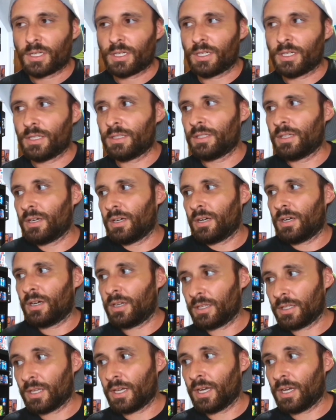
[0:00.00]
And
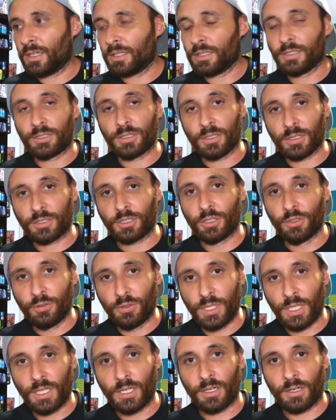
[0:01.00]
yeah, it took
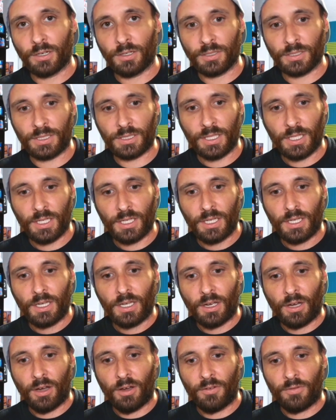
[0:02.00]
2 years
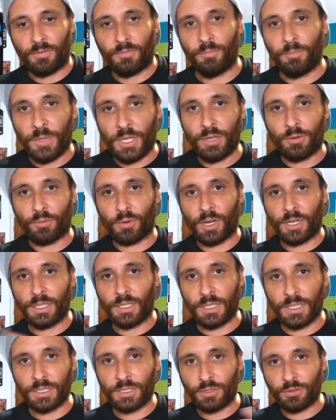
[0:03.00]
of me
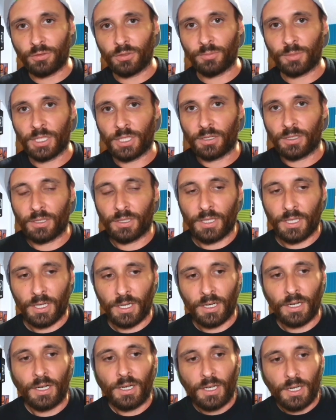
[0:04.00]
running into him here and
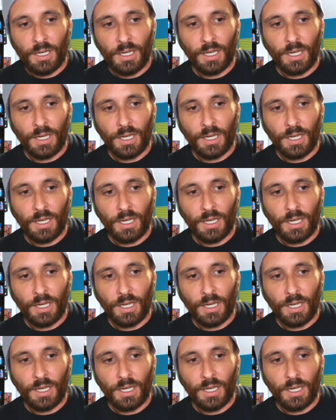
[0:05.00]
there,